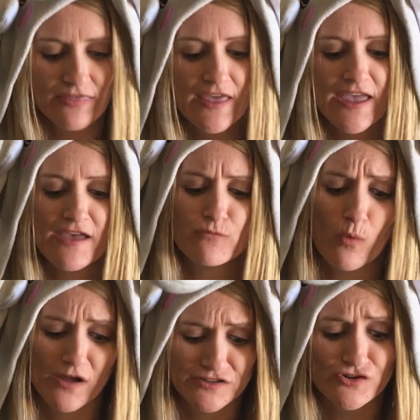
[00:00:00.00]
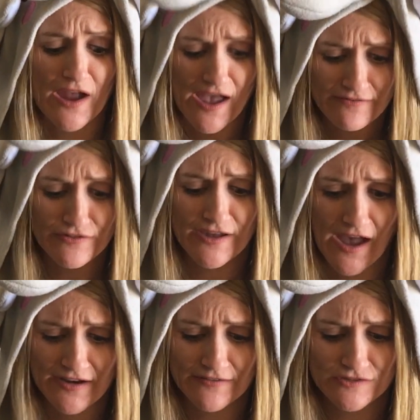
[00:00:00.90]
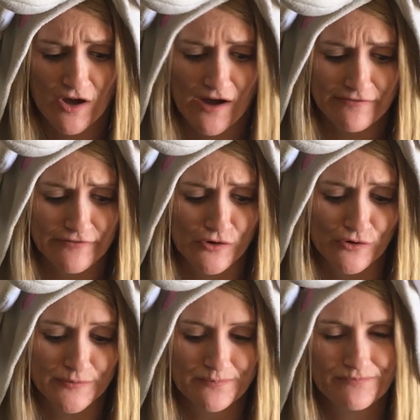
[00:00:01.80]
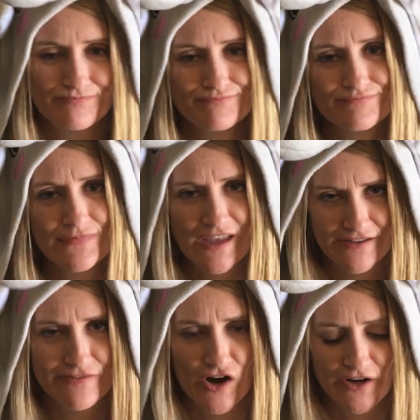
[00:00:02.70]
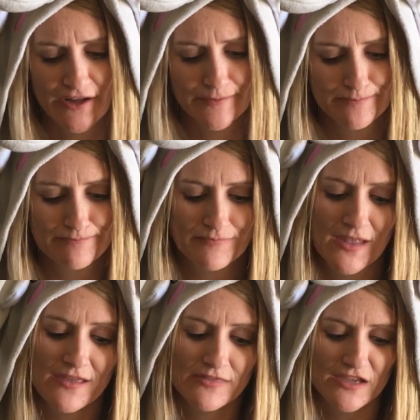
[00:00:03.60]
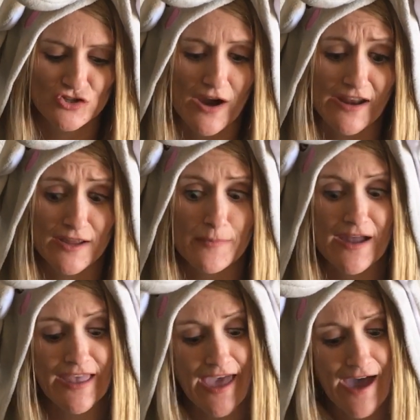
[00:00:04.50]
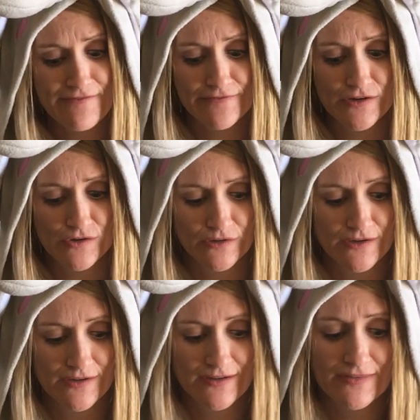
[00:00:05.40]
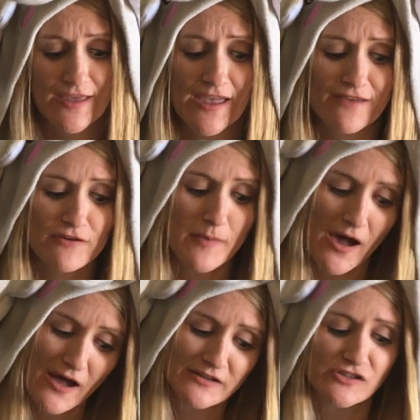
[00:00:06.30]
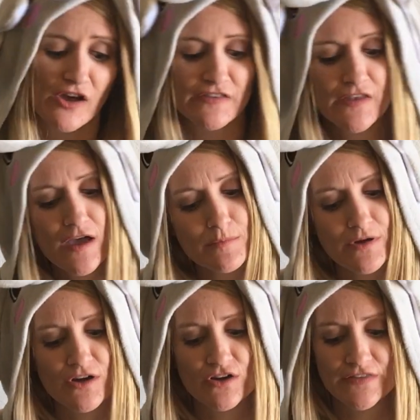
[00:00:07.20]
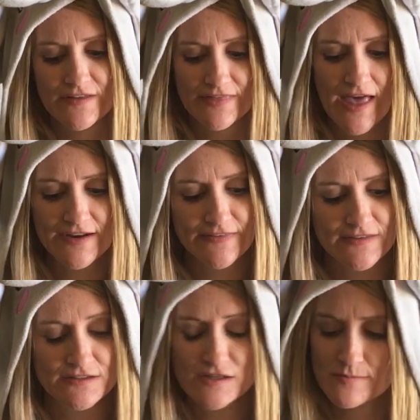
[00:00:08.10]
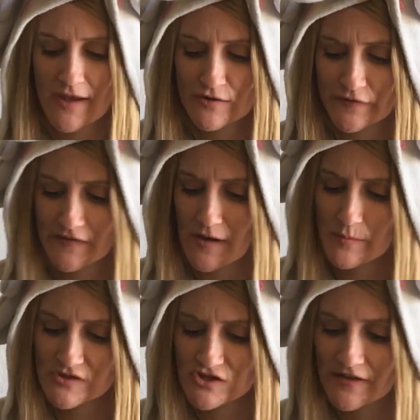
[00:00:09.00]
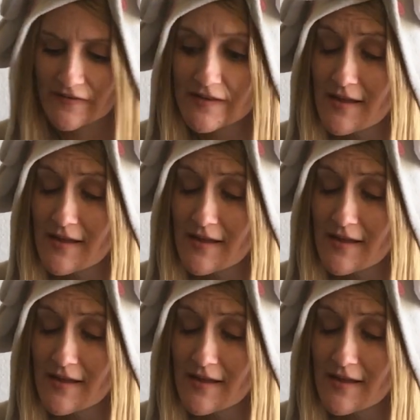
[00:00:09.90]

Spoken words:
They gave Walter every kind of dog food. He farted. They tried him on cat food. They gave him hot dogs, hamburgers, and lettuce and tomato sandwiches.